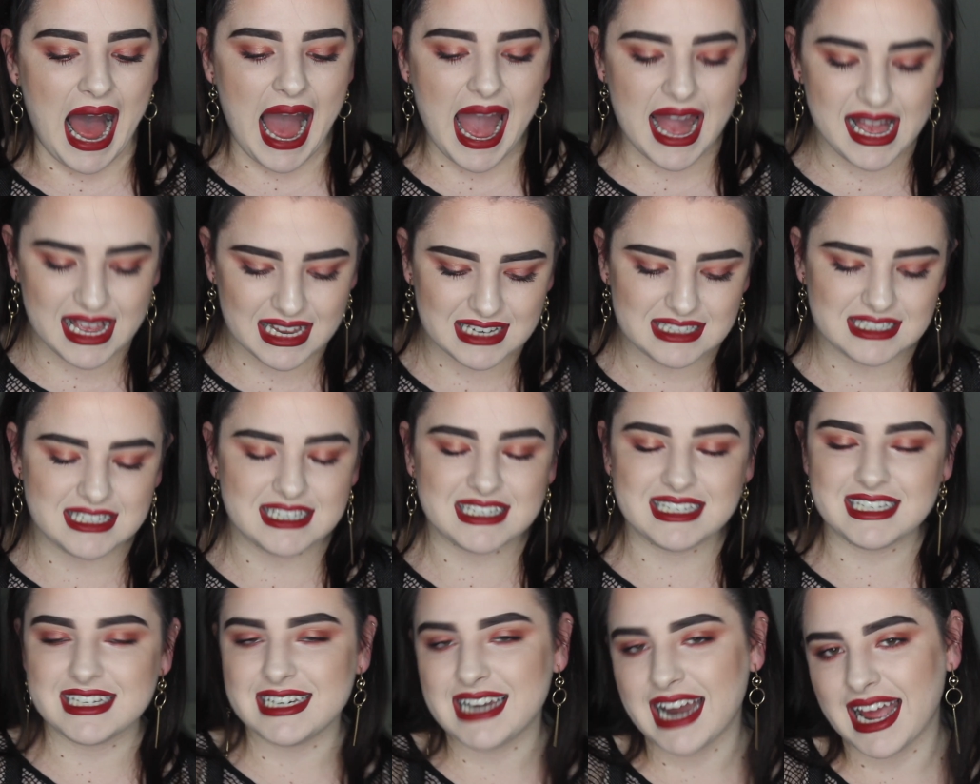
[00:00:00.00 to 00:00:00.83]
And
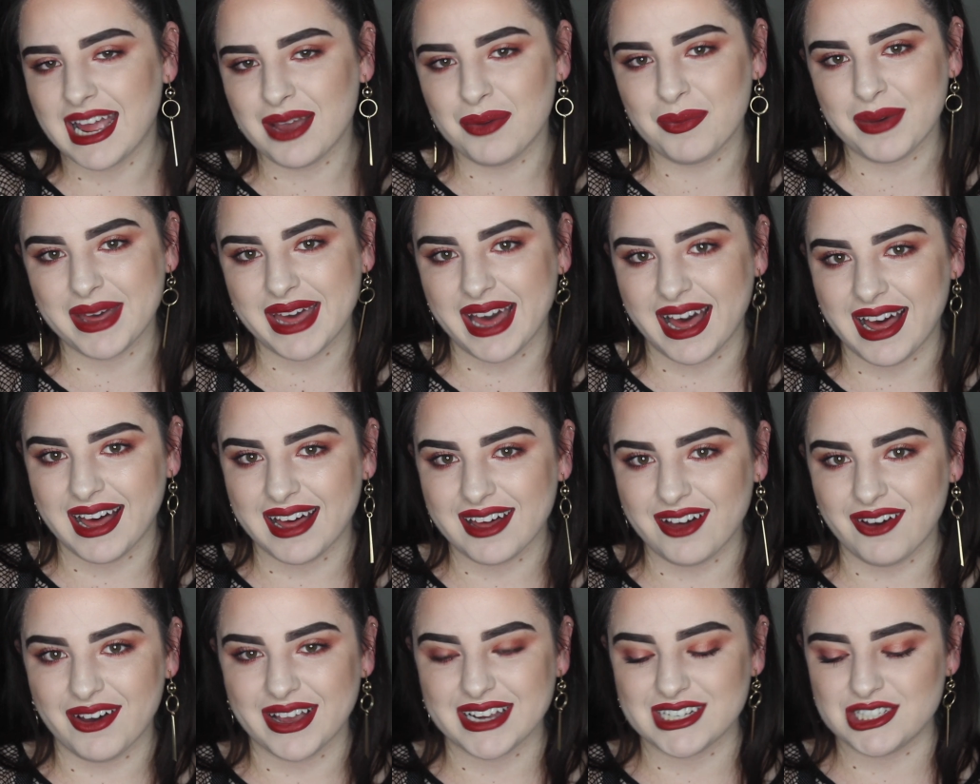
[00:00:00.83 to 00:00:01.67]
today we
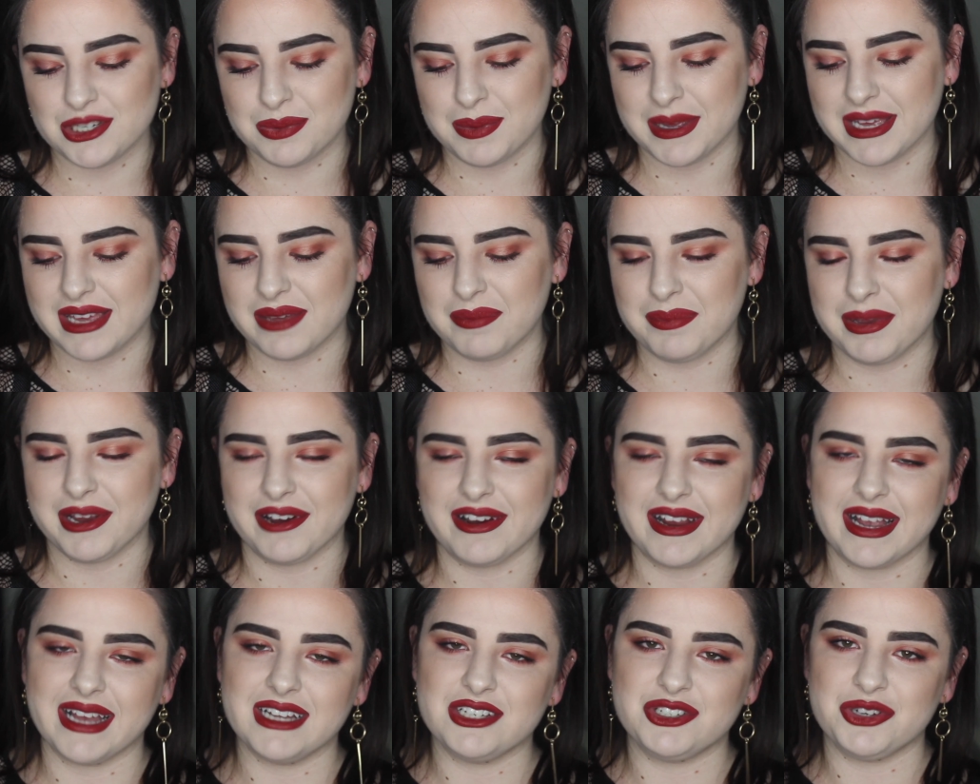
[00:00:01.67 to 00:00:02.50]
are going to be
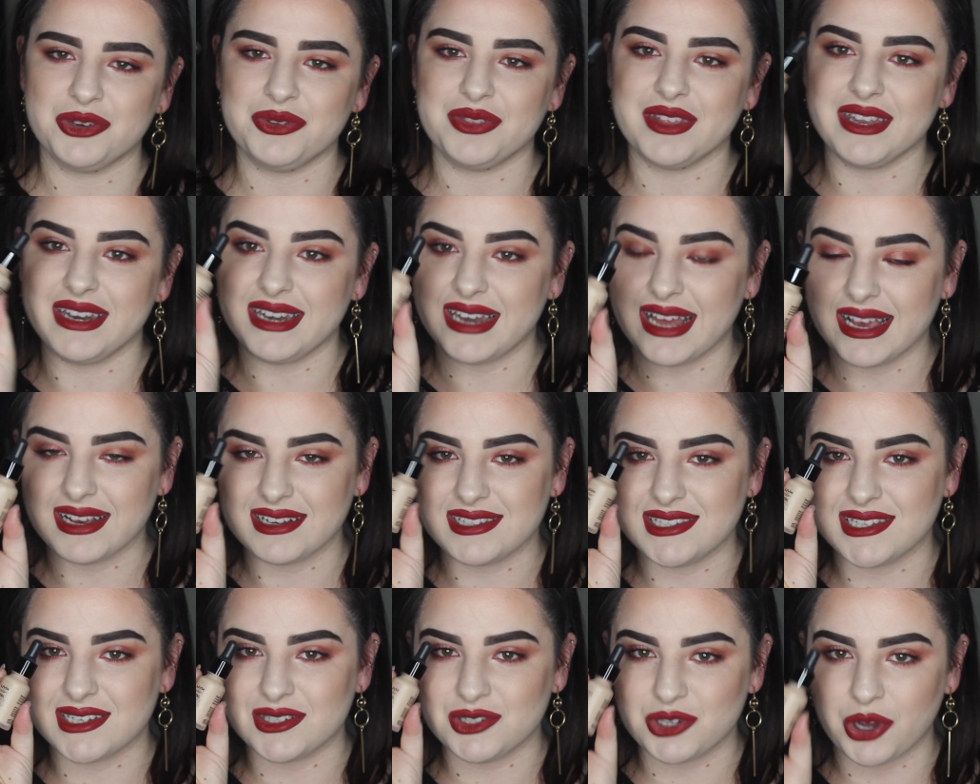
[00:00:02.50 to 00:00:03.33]
comparing it to the
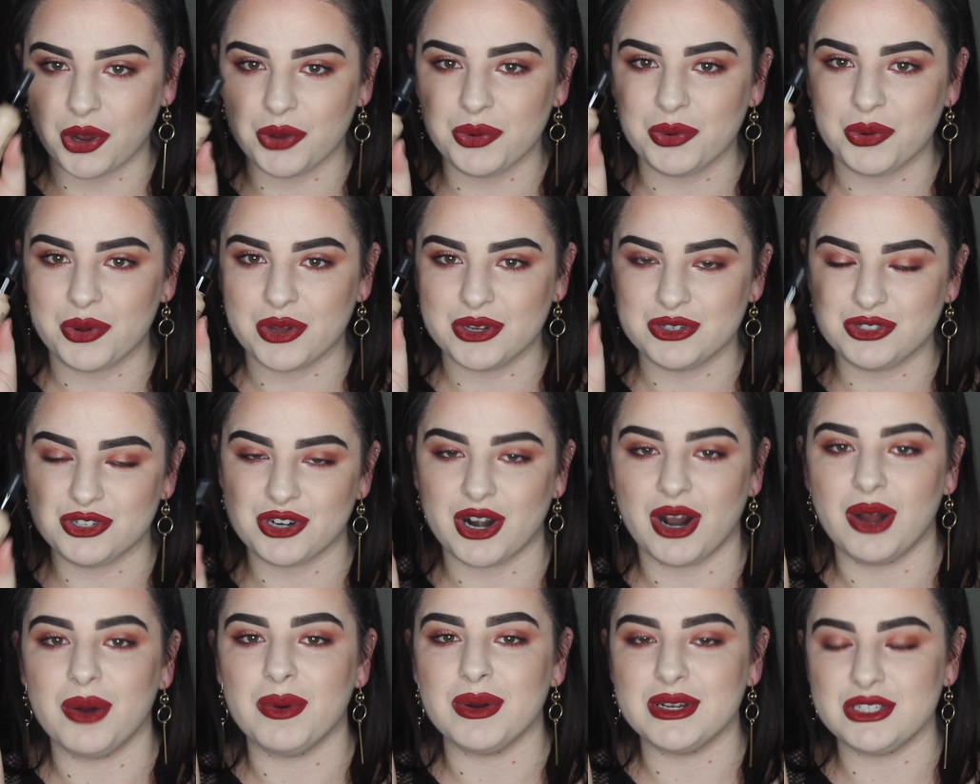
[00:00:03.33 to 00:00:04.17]
NYX Total
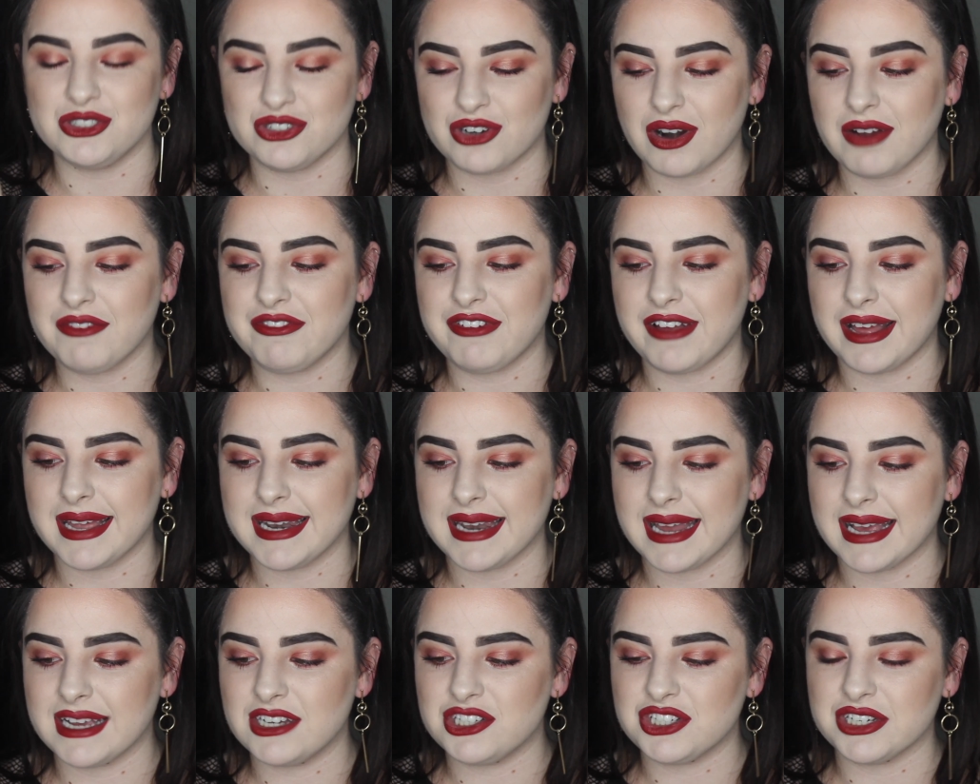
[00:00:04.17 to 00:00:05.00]
Control Drop
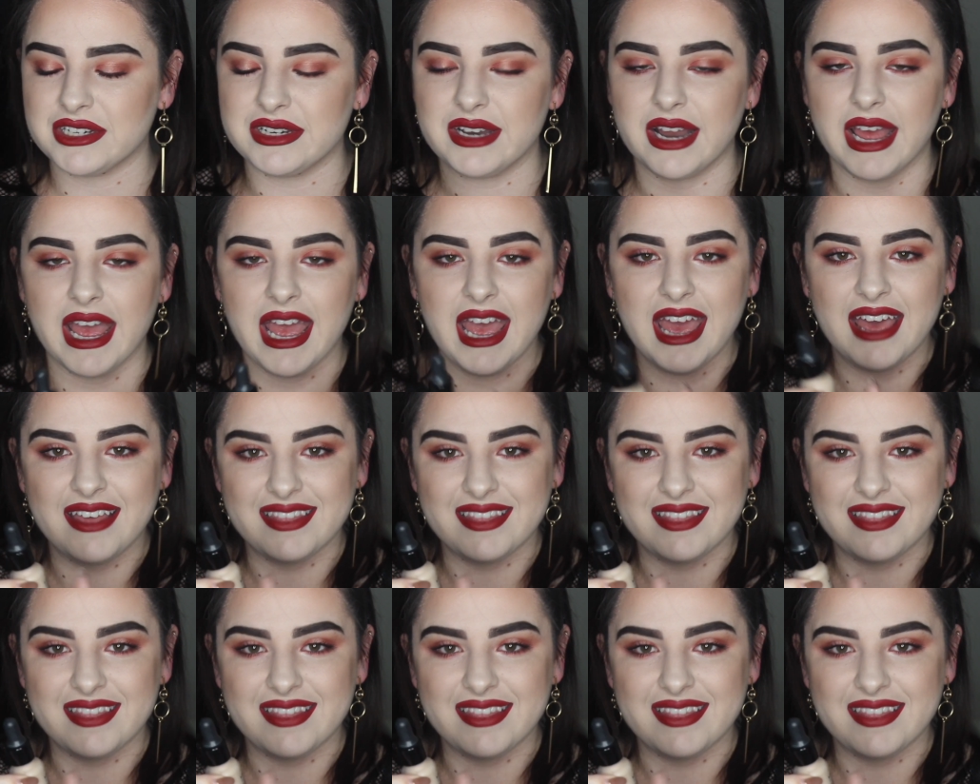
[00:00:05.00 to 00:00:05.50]
Foundation.